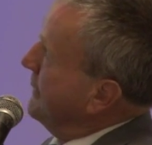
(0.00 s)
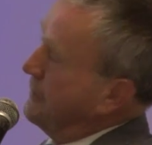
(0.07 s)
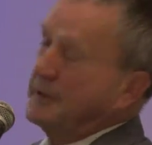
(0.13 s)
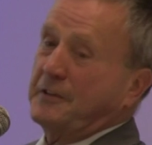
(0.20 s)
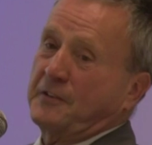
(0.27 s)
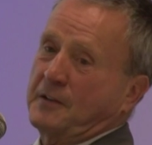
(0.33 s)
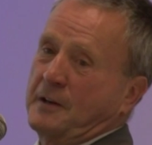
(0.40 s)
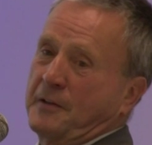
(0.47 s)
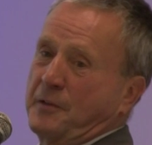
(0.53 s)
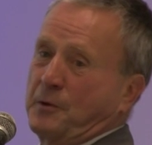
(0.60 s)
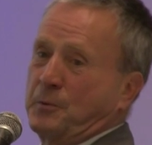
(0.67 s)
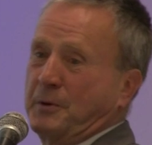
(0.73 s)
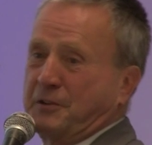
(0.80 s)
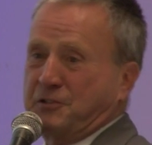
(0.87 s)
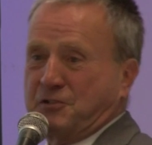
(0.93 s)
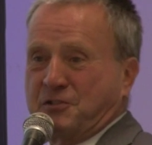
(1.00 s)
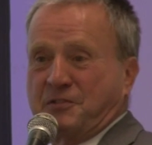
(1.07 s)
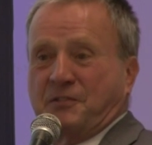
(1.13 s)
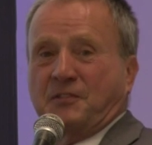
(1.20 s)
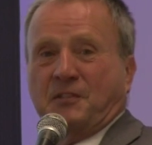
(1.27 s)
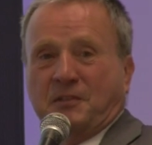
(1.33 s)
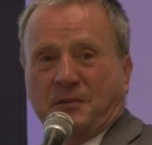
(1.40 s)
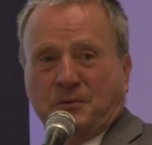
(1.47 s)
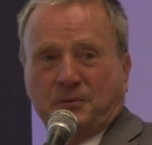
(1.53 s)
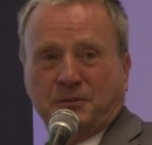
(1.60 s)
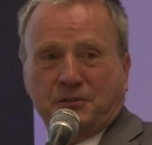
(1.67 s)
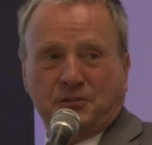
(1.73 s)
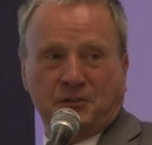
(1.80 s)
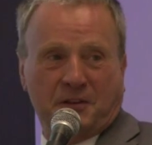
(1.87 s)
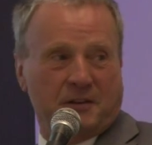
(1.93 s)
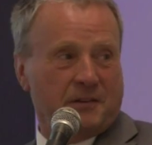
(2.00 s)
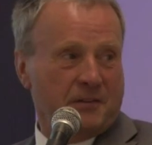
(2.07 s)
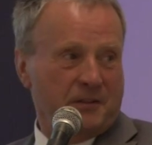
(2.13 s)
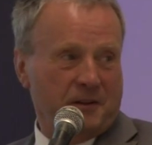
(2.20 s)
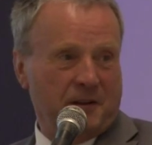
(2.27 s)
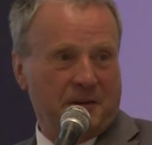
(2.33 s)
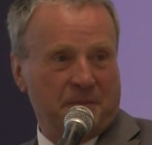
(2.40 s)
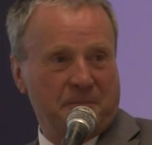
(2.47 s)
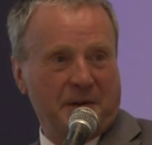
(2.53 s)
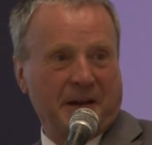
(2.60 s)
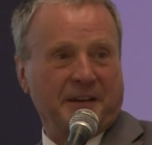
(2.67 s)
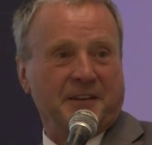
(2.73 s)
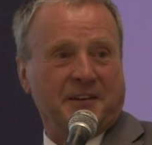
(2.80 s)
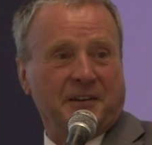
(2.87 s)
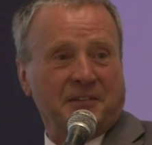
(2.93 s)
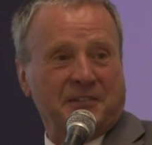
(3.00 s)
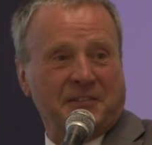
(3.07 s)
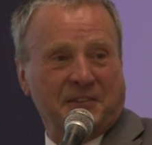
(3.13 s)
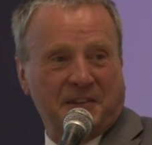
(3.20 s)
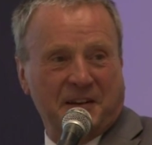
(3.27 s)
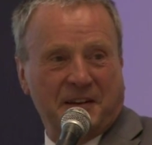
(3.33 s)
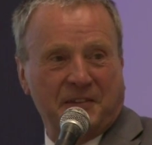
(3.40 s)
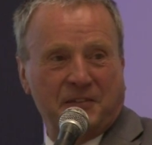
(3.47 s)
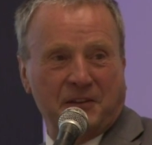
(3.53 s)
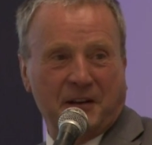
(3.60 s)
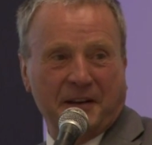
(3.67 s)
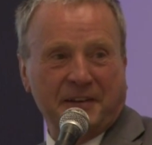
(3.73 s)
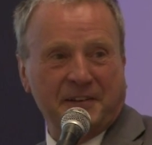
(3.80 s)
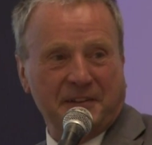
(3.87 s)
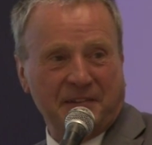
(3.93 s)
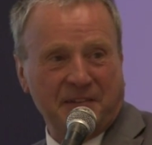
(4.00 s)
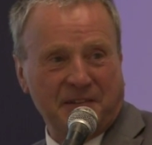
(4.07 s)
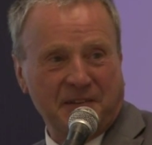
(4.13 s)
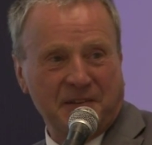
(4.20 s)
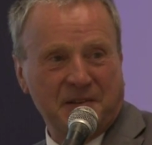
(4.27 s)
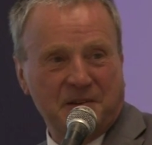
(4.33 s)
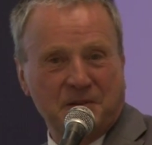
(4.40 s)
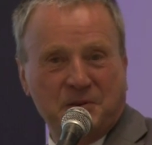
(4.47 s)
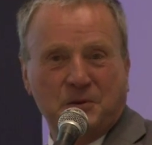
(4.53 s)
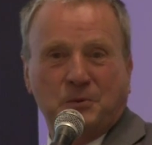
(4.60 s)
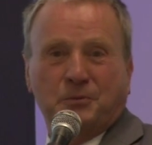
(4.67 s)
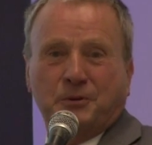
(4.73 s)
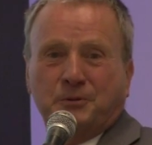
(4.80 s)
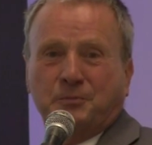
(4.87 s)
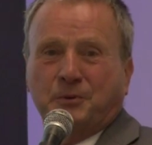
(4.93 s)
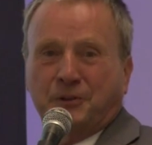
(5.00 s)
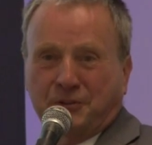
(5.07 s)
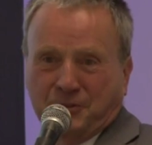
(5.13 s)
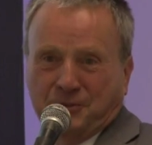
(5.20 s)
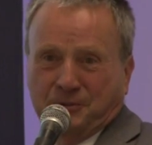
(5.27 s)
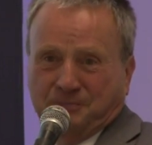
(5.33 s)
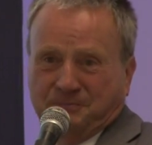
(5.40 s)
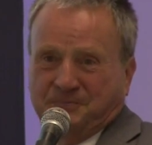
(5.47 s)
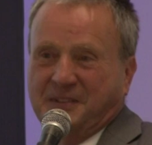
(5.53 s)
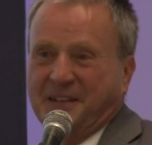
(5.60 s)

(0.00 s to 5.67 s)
These are the questions which the bankers and the lenders would put you.